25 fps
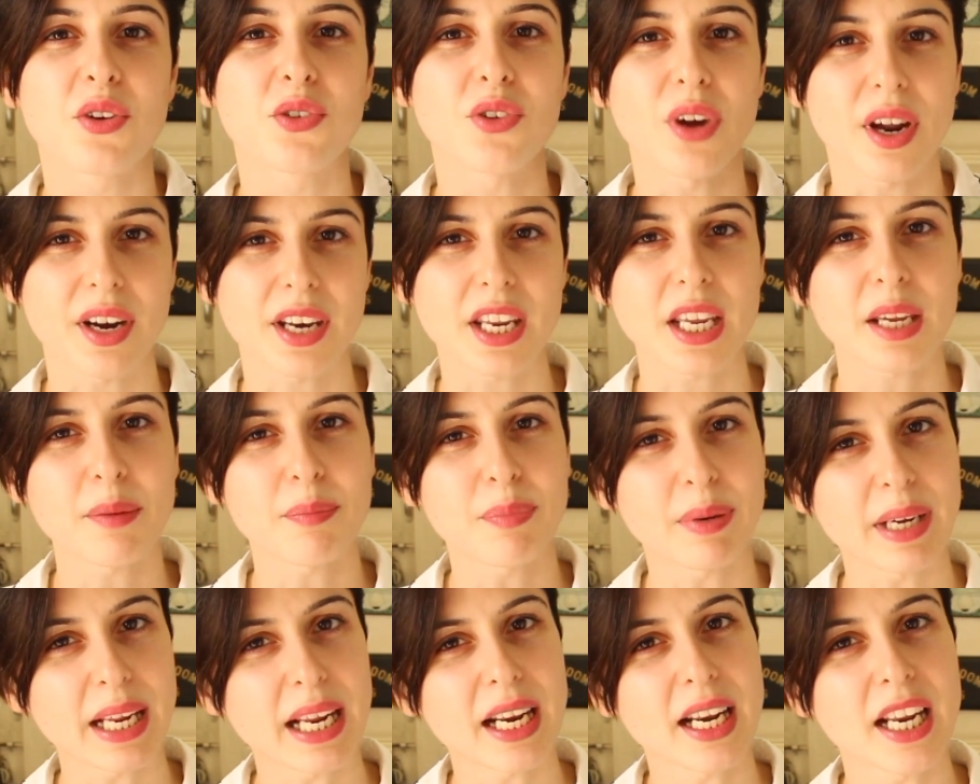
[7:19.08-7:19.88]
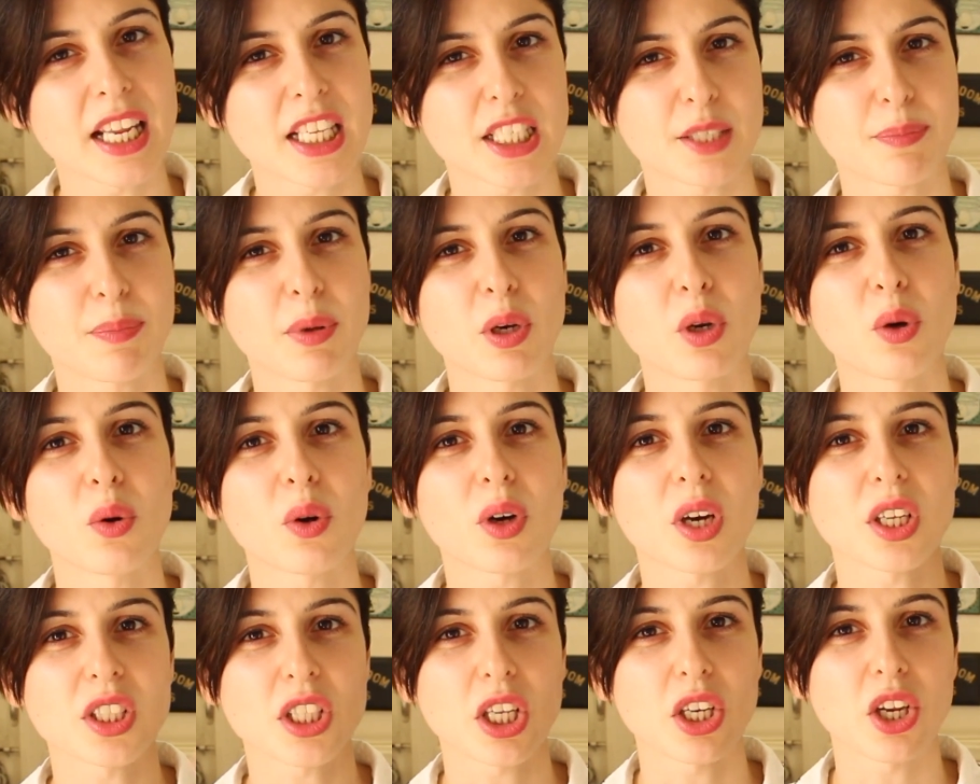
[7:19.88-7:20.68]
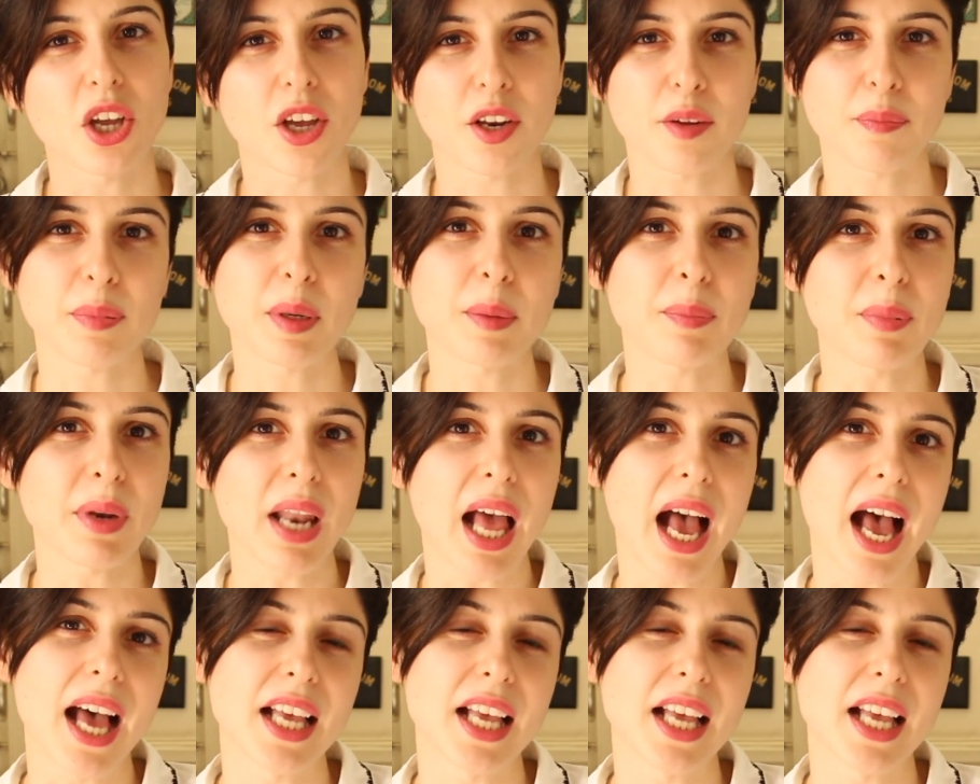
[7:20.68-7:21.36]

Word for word: running playlist below because a lot of people